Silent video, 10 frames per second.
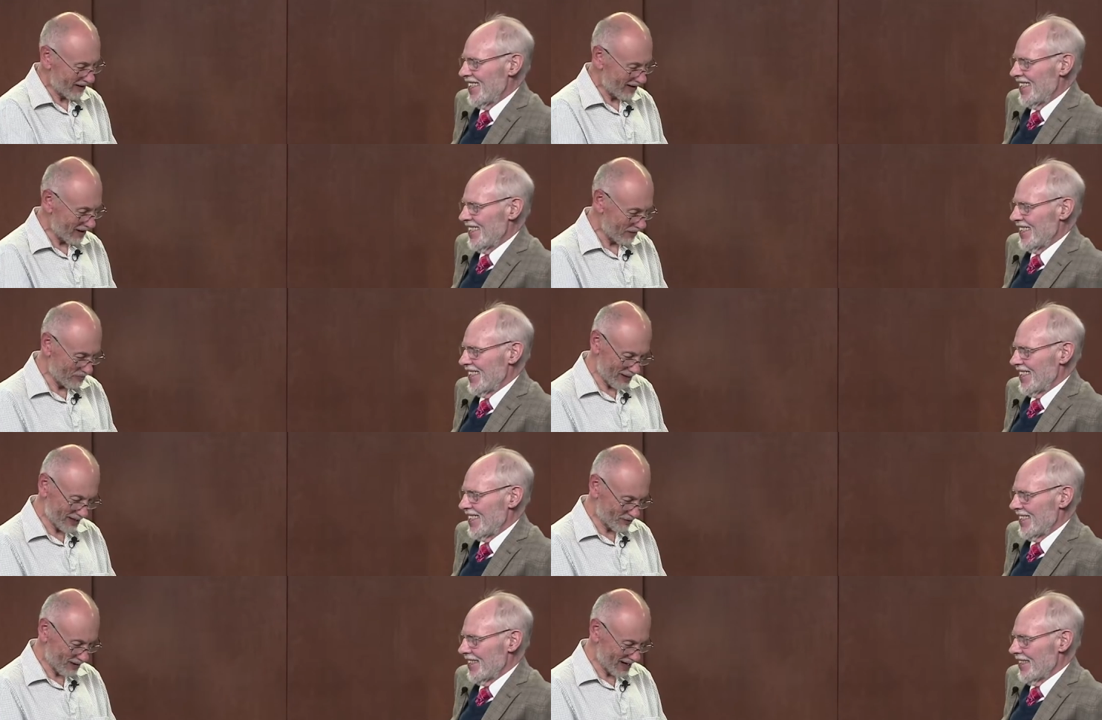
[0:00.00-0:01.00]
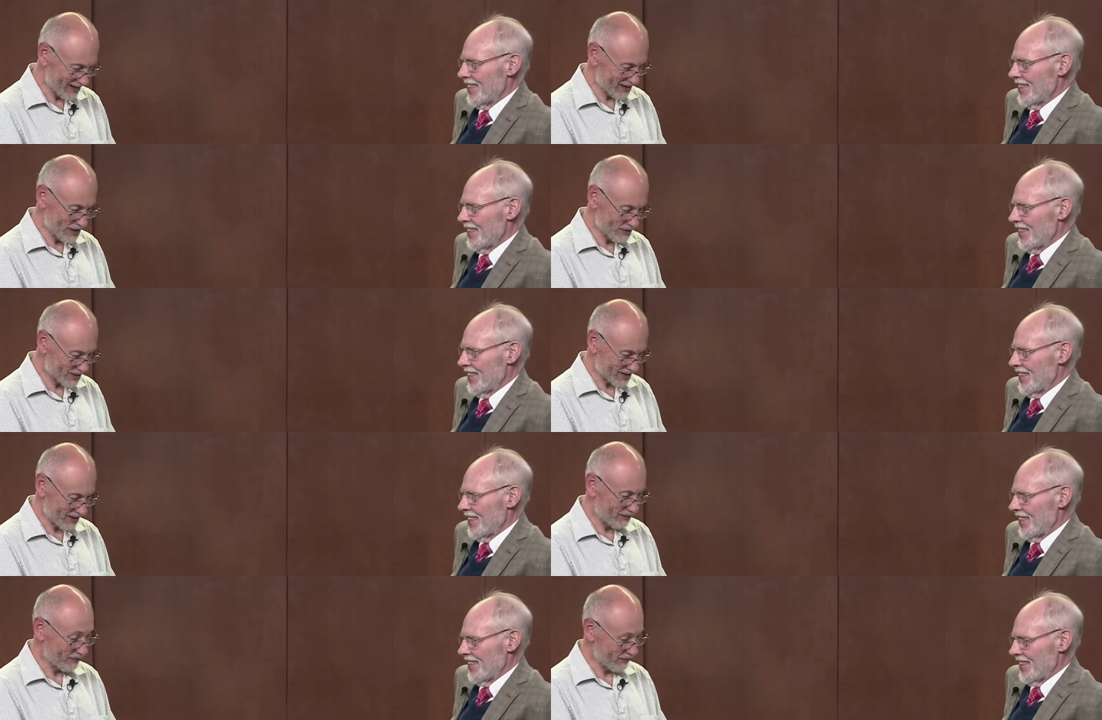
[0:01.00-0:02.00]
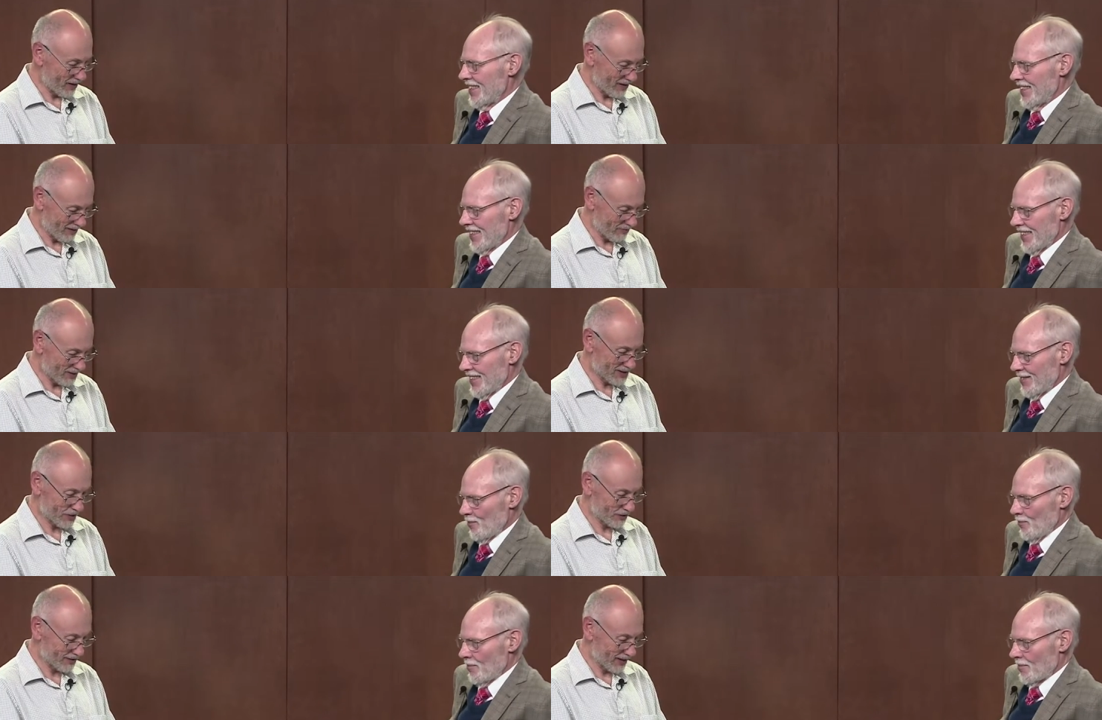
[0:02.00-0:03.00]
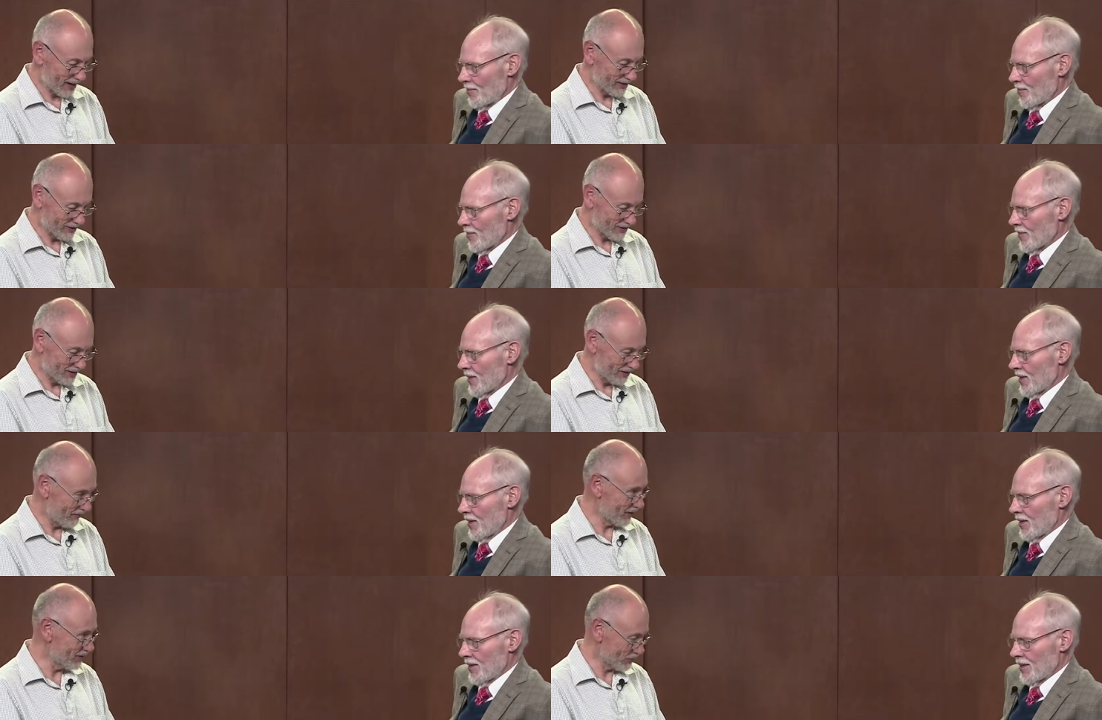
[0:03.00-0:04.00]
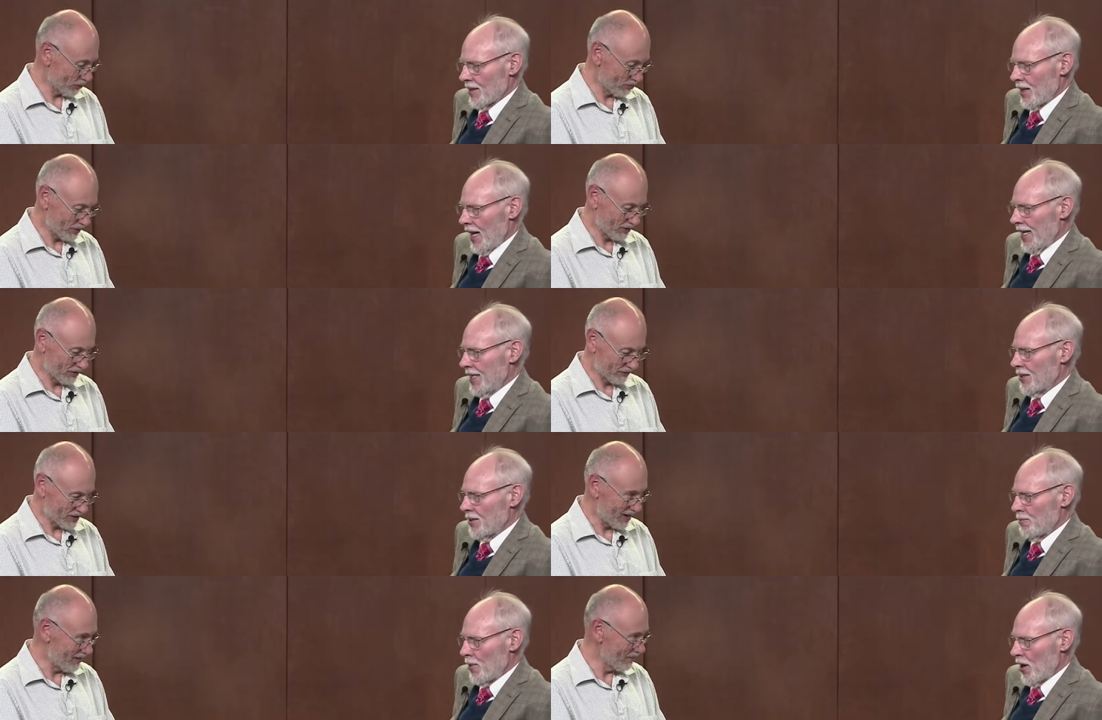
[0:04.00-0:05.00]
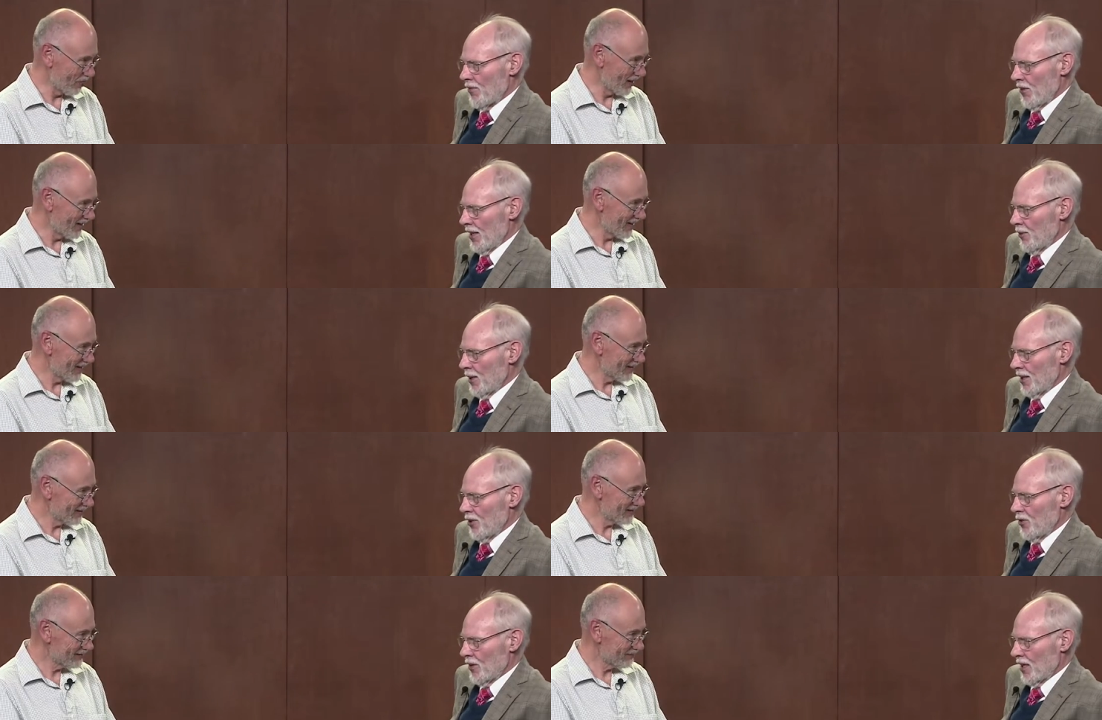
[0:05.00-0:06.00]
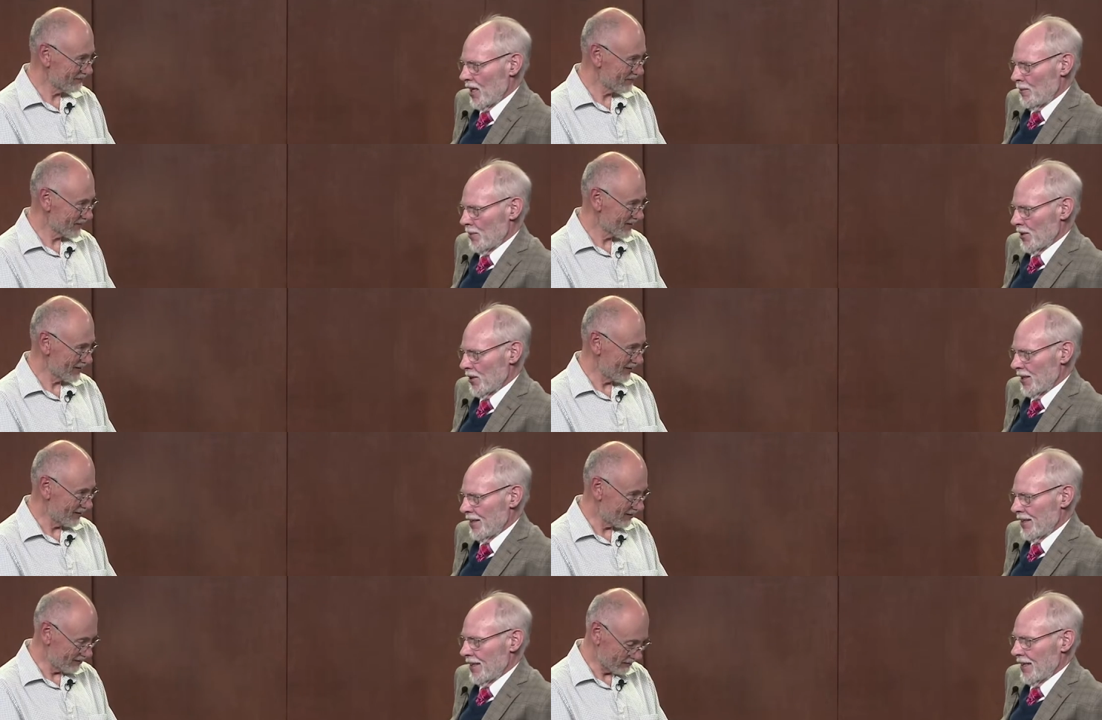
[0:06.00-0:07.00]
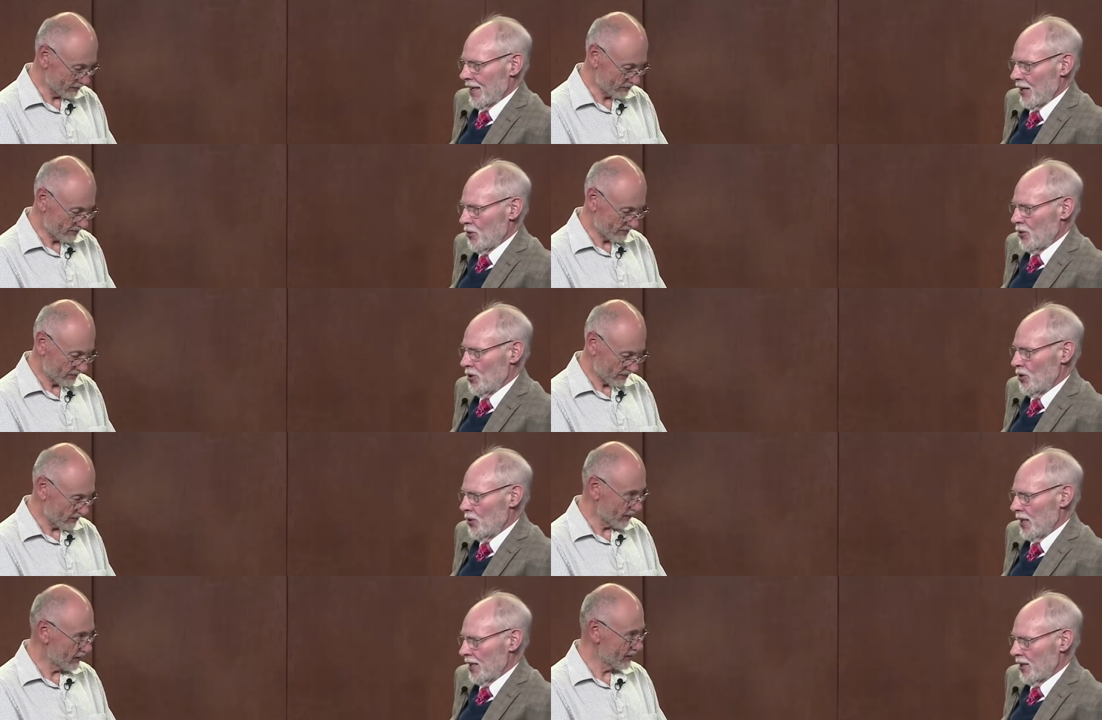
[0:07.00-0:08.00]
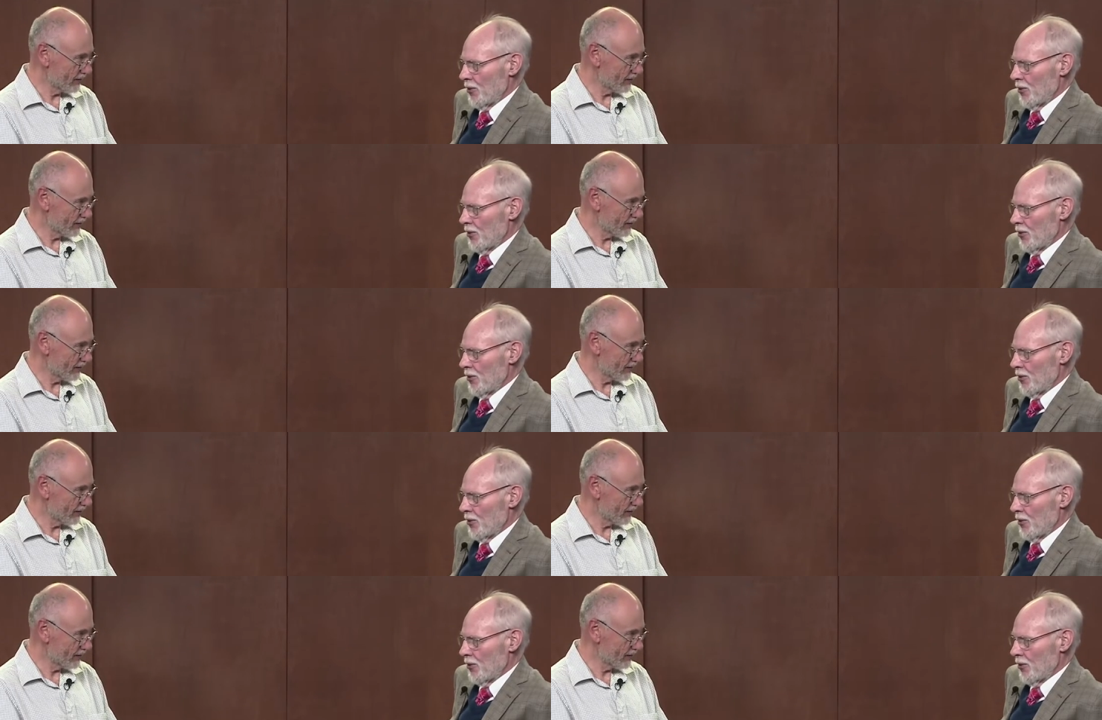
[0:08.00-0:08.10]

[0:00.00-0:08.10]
Speaker 1: uh, made great use of the material that I learned in a very short period I just marvel
Speaker 2: at what you've accomplished, and mm -hmm. who knew that